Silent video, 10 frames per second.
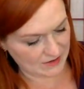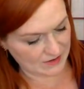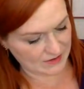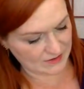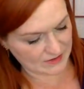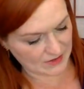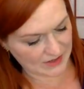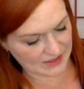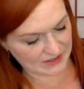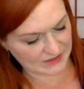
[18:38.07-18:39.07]
So I
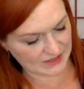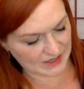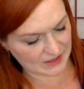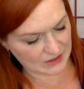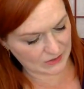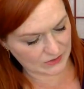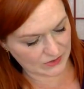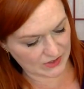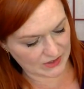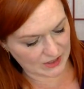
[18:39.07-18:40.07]
didn't take a close look at
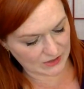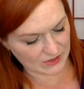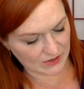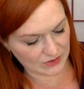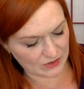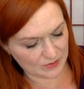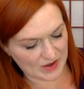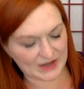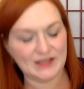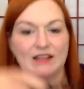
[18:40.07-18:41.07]
those. I'll have to look back at
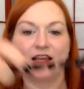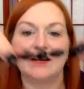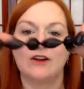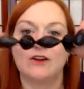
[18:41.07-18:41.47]
it later.